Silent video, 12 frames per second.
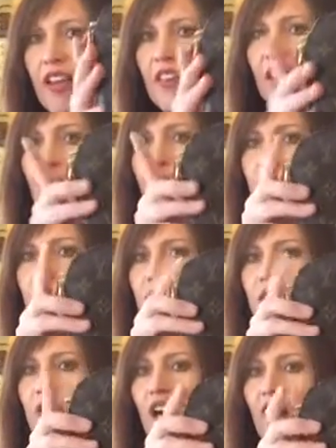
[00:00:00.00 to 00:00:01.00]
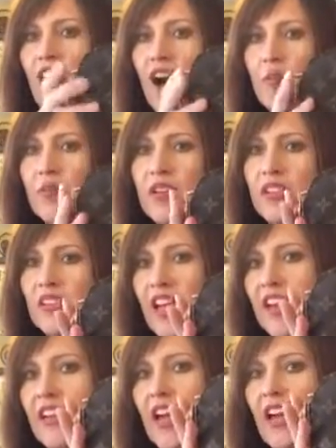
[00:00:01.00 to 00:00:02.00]
and then up here at the top, it's
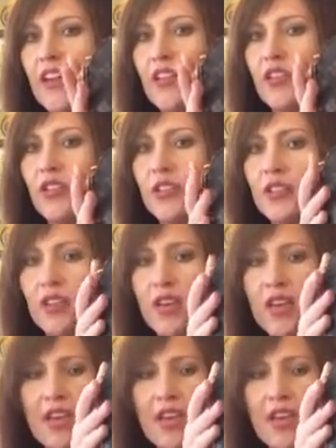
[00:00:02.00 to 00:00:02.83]
like 9 inches.